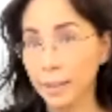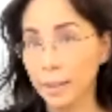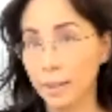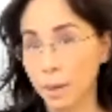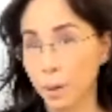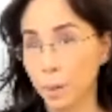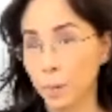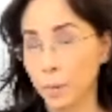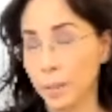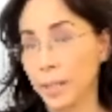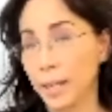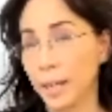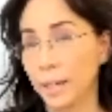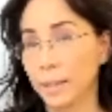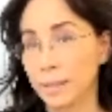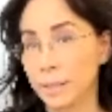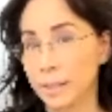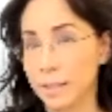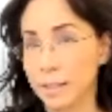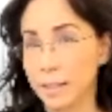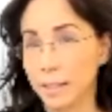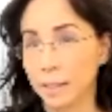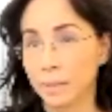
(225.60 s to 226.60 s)
though, the
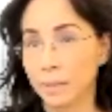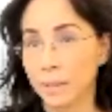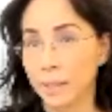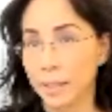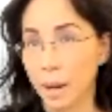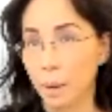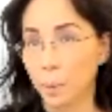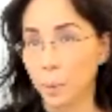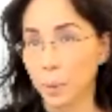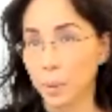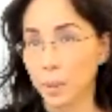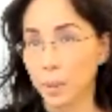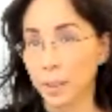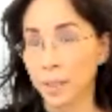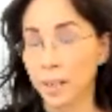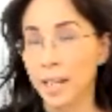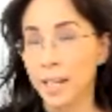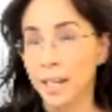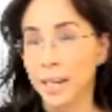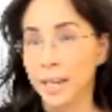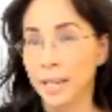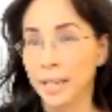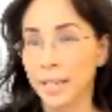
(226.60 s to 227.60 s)
entity of the network
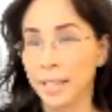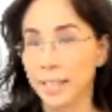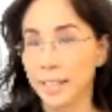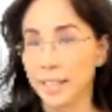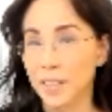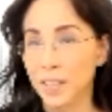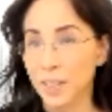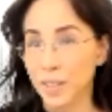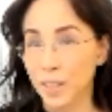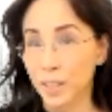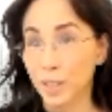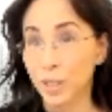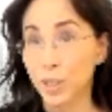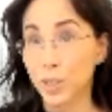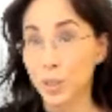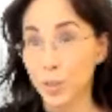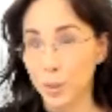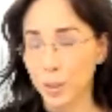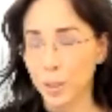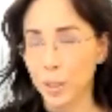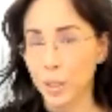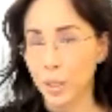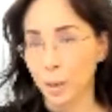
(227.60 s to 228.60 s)
is the
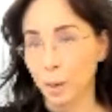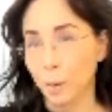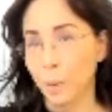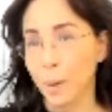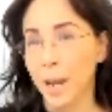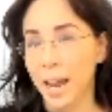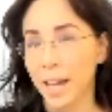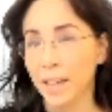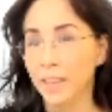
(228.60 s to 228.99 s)
studio.